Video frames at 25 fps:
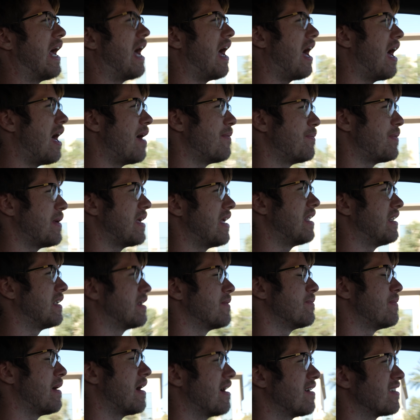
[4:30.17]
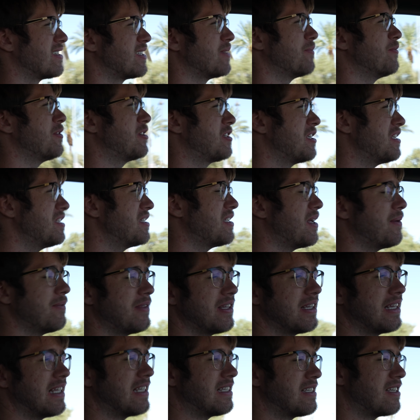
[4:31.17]
up in comparison, which is
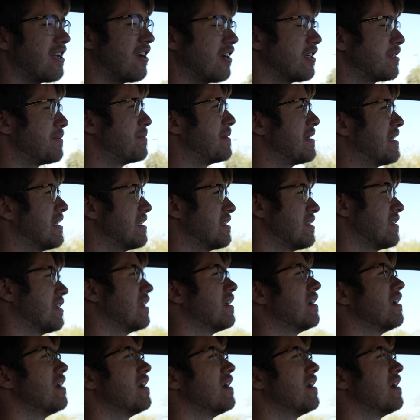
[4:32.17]
something that sucks because